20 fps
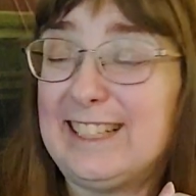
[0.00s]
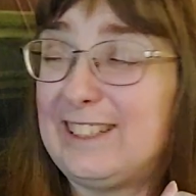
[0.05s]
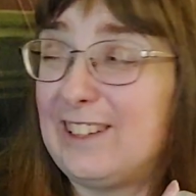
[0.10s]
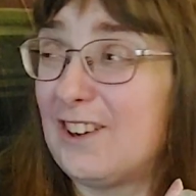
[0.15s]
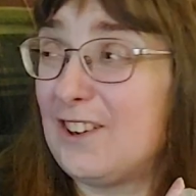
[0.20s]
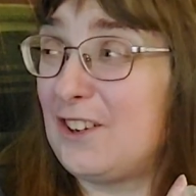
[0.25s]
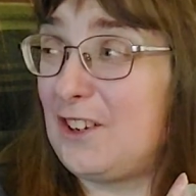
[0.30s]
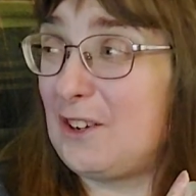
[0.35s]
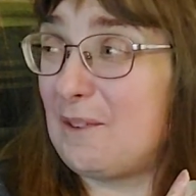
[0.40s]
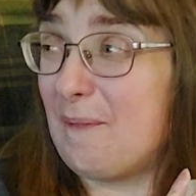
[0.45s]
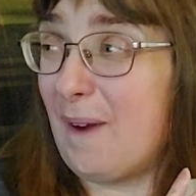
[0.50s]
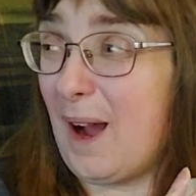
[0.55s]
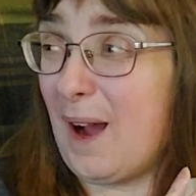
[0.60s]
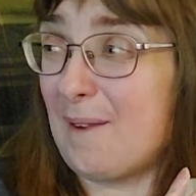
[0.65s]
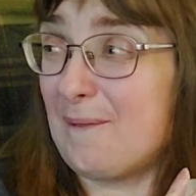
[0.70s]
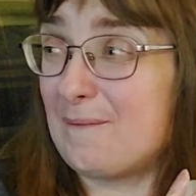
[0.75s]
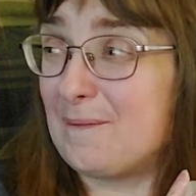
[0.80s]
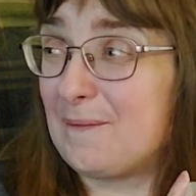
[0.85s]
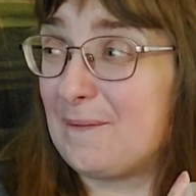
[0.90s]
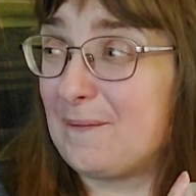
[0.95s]
Don't you,
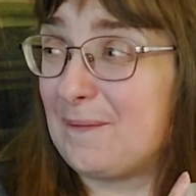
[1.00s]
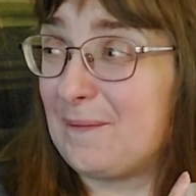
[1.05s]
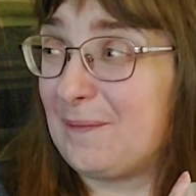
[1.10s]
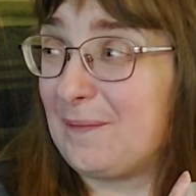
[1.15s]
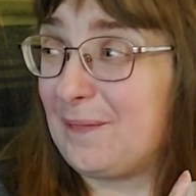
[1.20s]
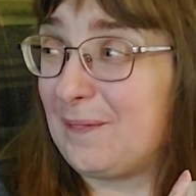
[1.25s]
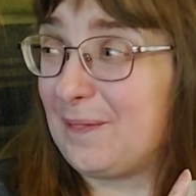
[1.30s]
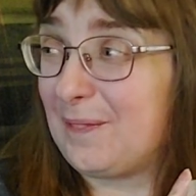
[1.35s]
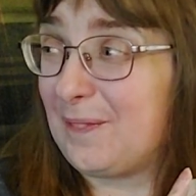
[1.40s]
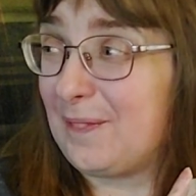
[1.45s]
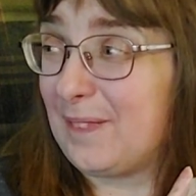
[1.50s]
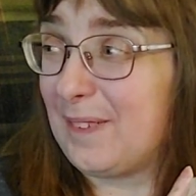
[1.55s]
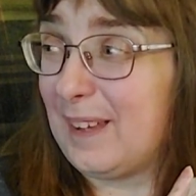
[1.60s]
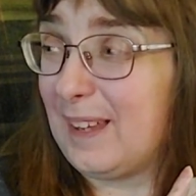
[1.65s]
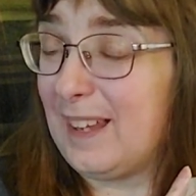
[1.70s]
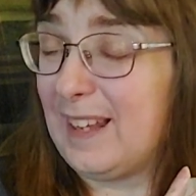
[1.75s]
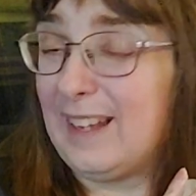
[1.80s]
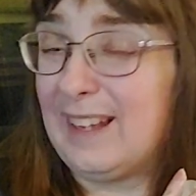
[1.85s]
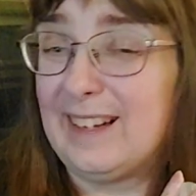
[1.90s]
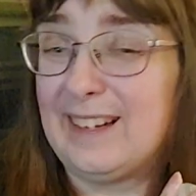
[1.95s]
Mom? What?
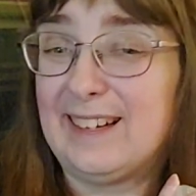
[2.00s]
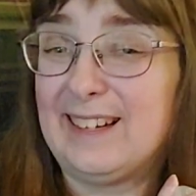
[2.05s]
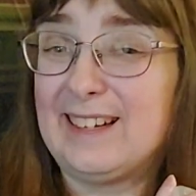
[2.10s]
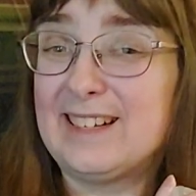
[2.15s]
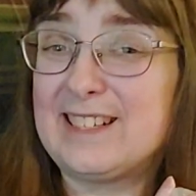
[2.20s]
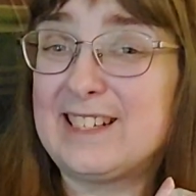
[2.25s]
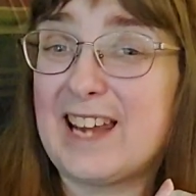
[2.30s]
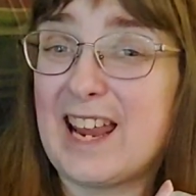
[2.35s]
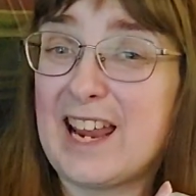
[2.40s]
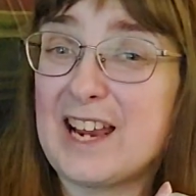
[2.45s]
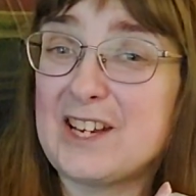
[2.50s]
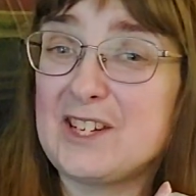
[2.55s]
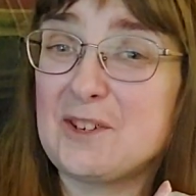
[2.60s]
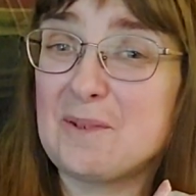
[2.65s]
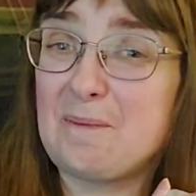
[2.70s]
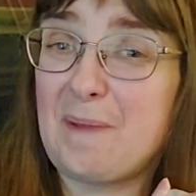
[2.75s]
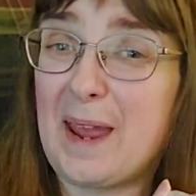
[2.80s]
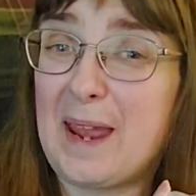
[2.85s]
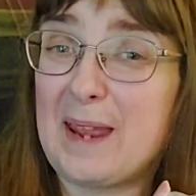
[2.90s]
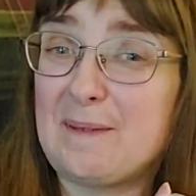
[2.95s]
Change
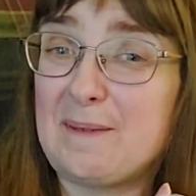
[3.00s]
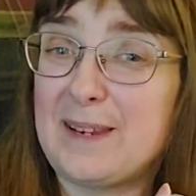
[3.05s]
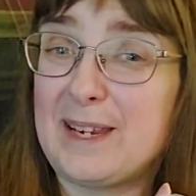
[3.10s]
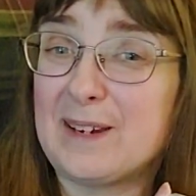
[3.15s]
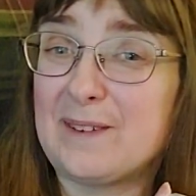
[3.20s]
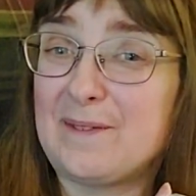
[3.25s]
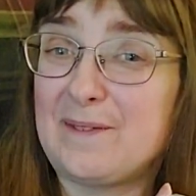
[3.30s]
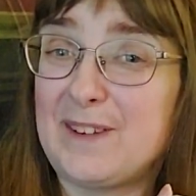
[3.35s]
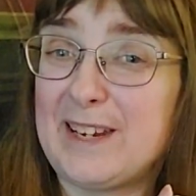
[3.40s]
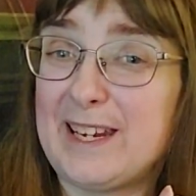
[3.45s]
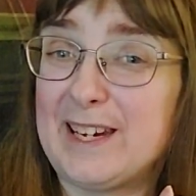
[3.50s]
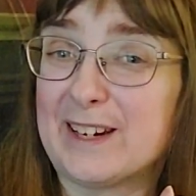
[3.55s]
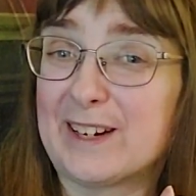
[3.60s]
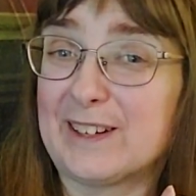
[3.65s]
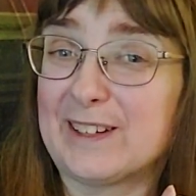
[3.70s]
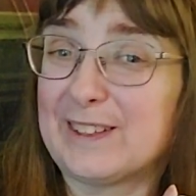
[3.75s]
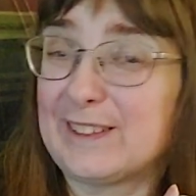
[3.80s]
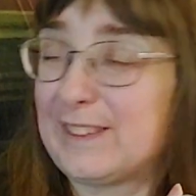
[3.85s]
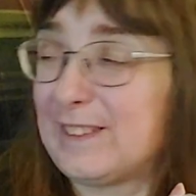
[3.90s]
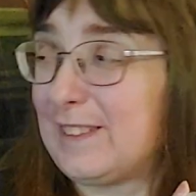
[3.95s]
your baby and feed
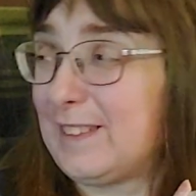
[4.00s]
her.